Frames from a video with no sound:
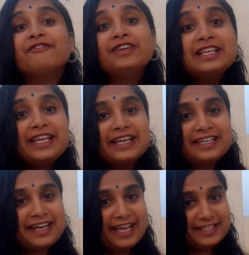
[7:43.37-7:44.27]
will get
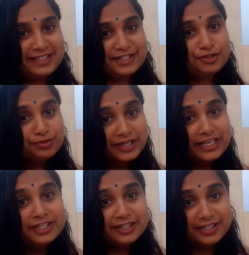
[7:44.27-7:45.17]
an access to
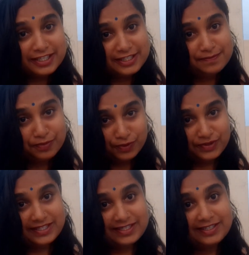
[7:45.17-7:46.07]
read these
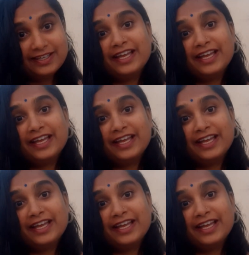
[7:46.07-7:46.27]
books